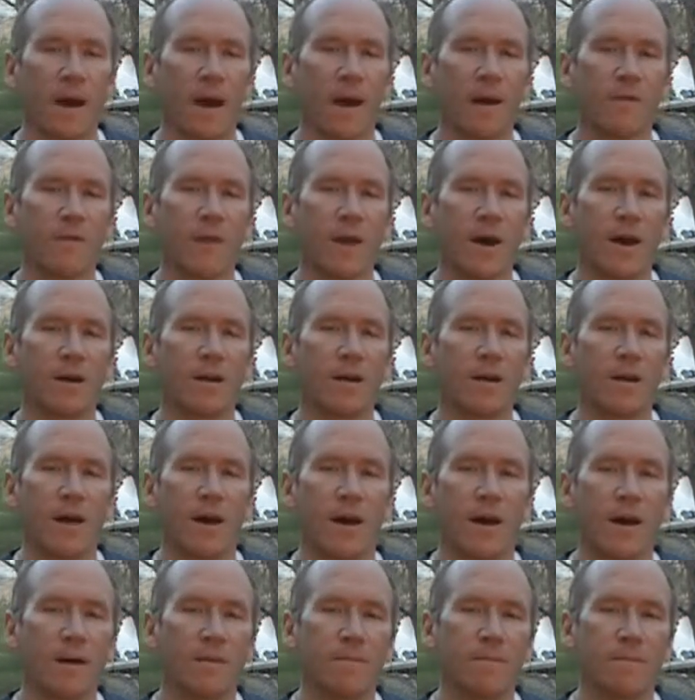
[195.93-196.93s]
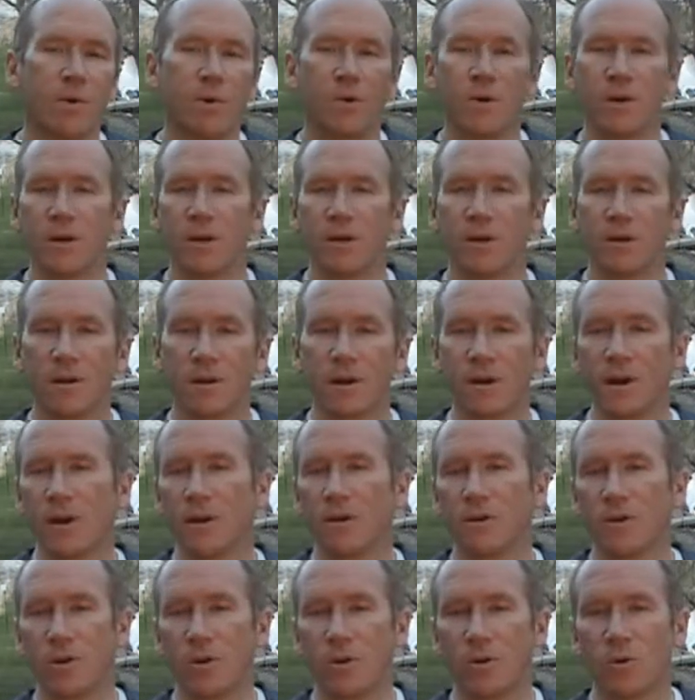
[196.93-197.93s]
And then, um, or you can,
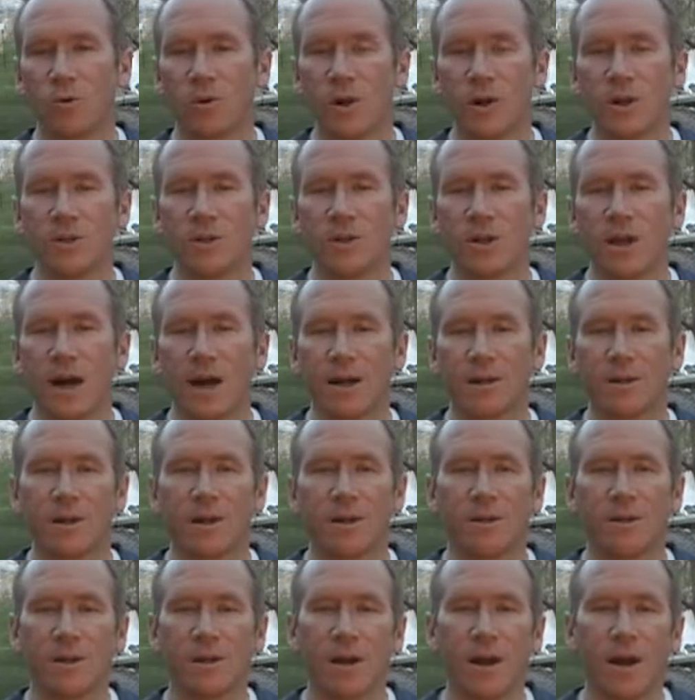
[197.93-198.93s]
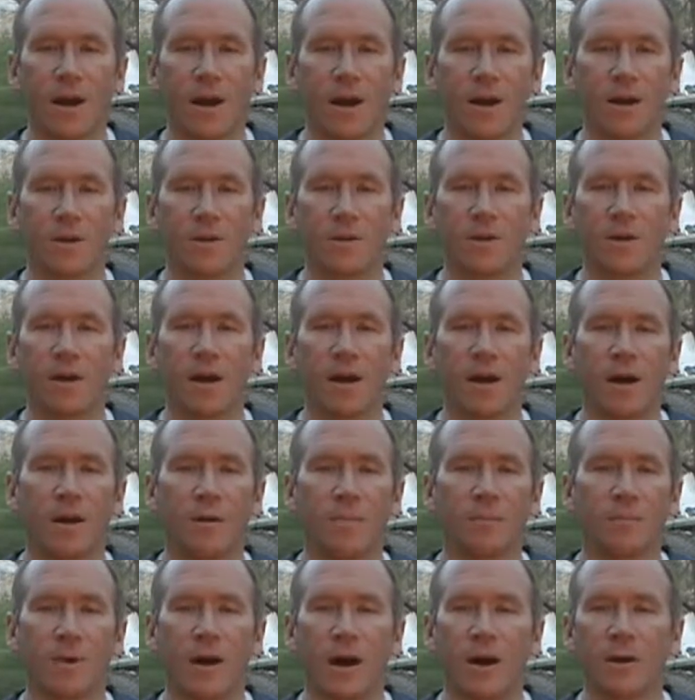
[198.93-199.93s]
again, go to Weeder's Digest and
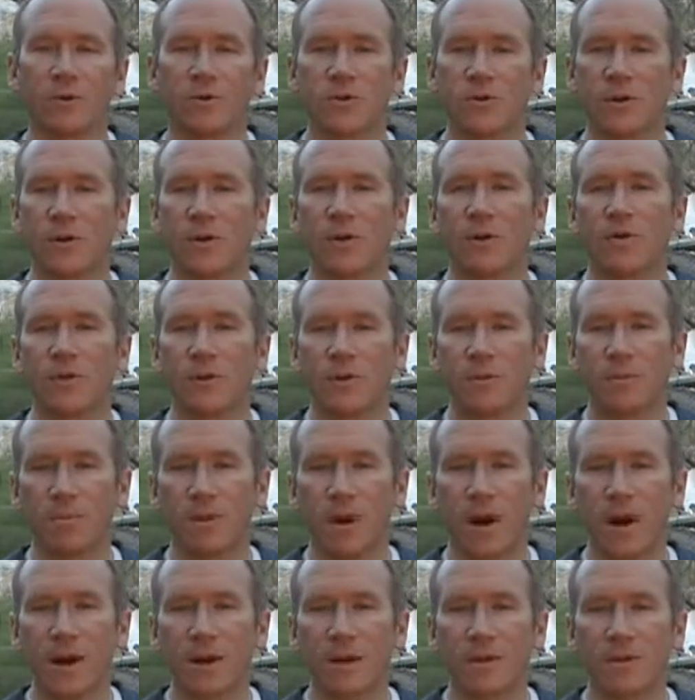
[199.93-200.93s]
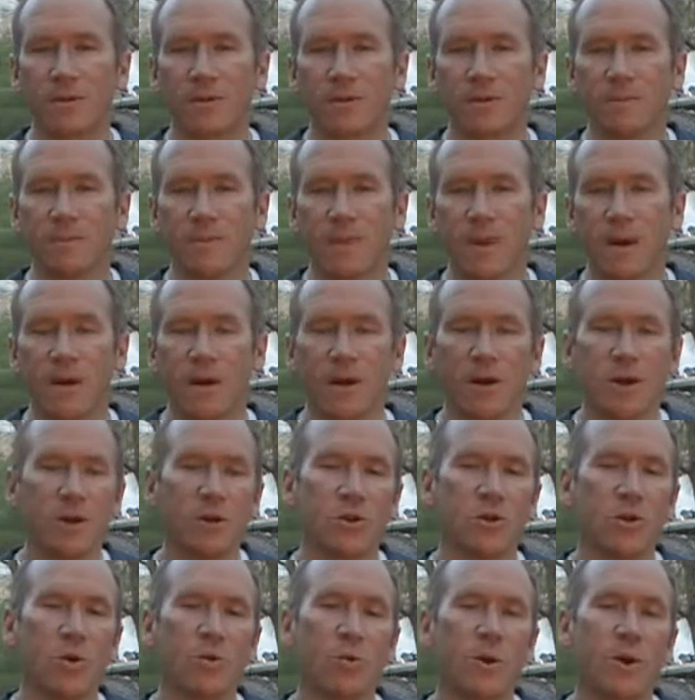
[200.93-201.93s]
uh, browse our different products.
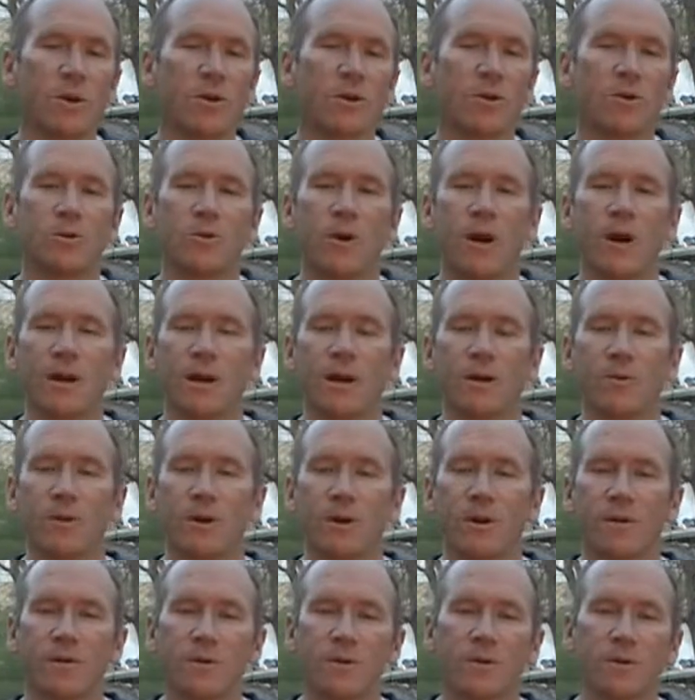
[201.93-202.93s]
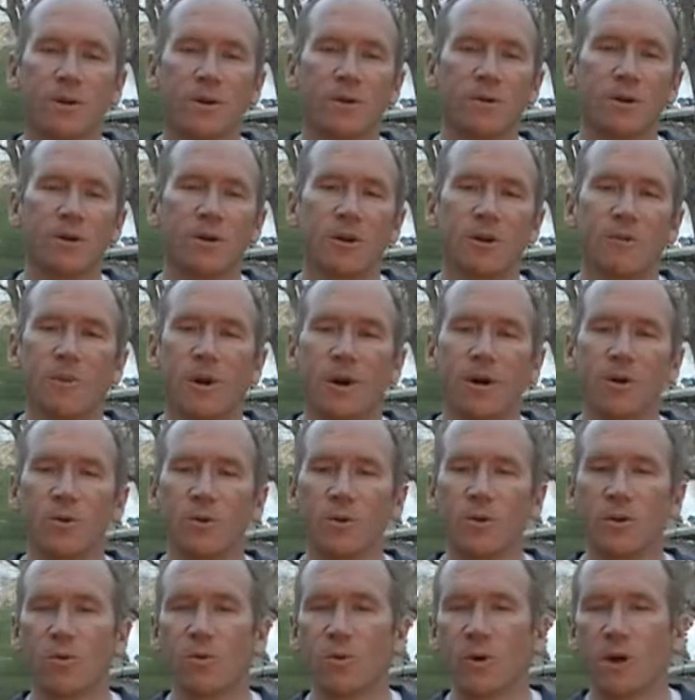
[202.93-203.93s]
So whether you're trying to get rid of your silt in your muck
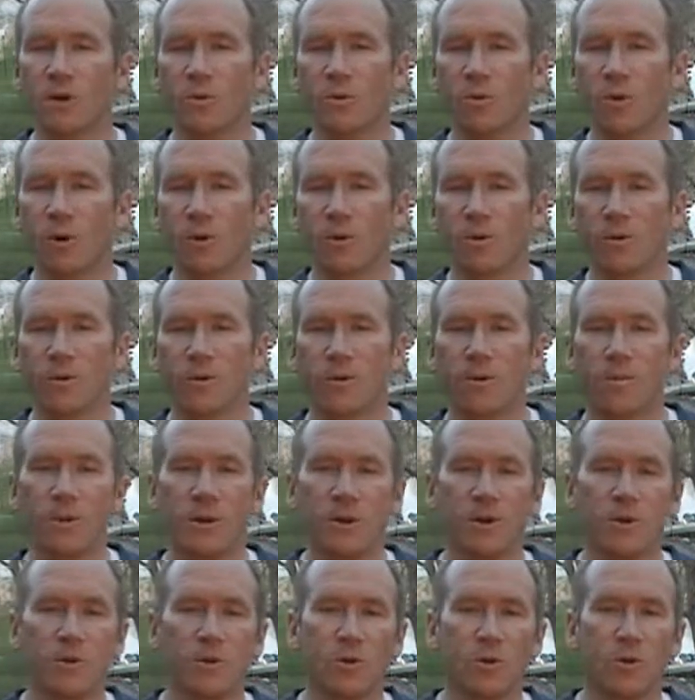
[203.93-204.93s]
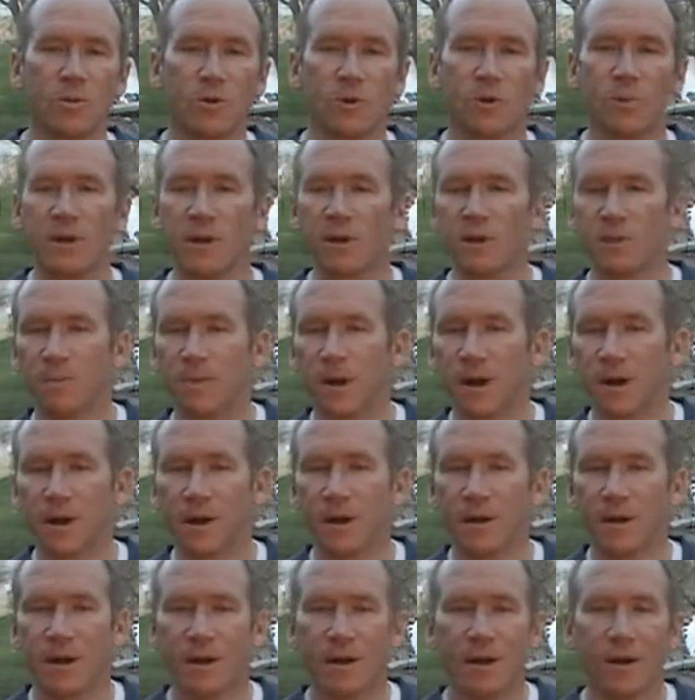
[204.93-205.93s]
with the weed roller, the beach groomer, the beach
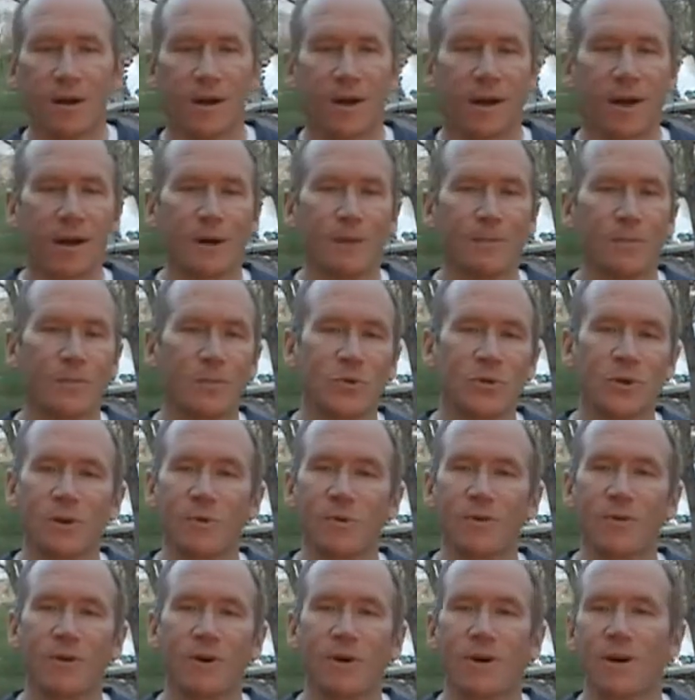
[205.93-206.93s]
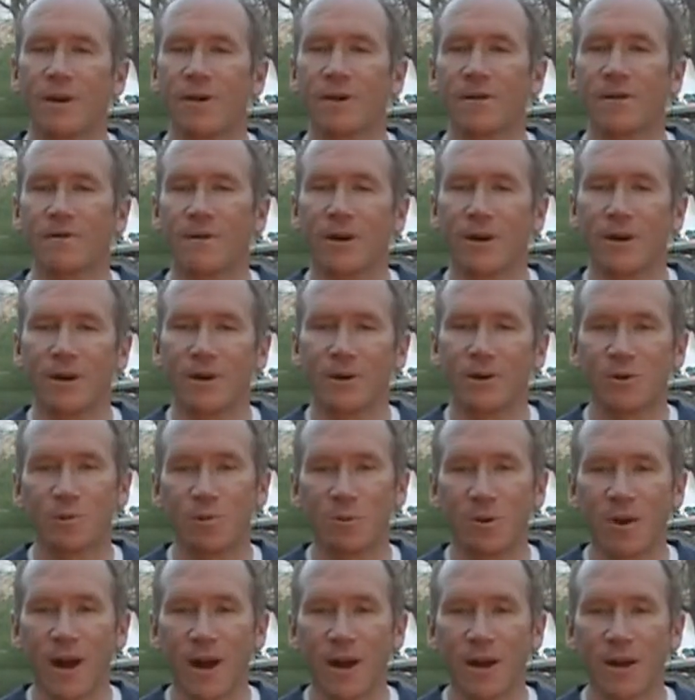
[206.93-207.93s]
buddy, um, some of our other
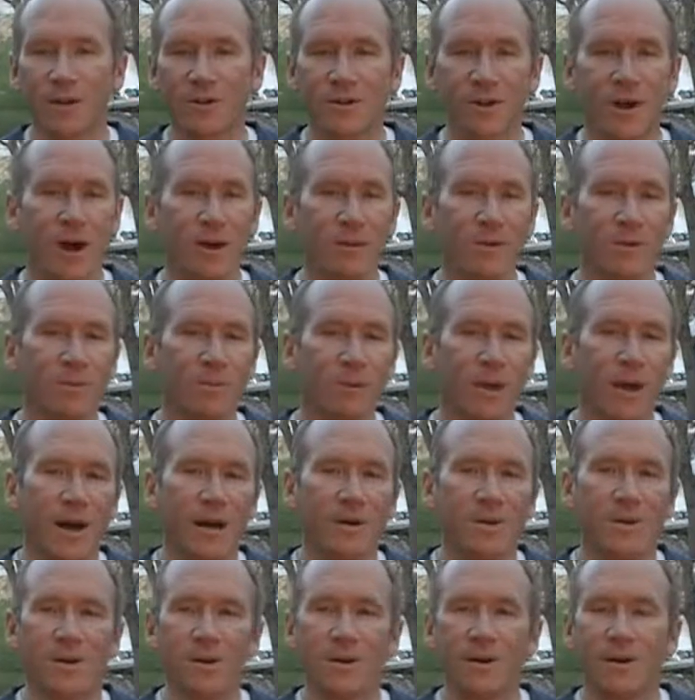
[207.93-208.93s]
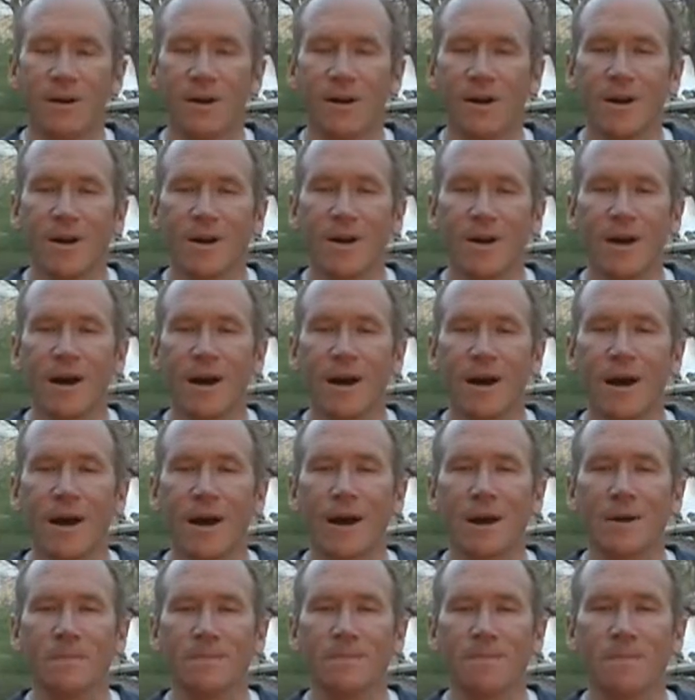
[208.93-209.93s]
various products, Aqua Blaster,
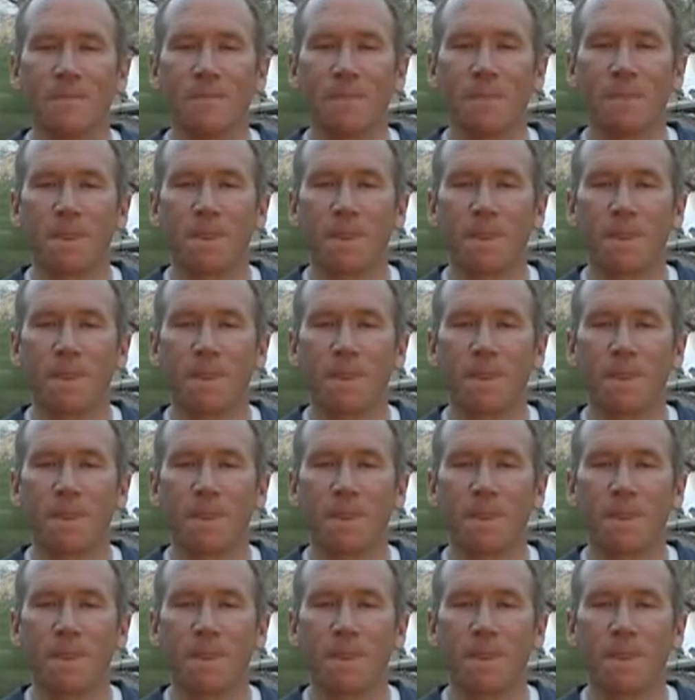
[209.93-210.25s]
um,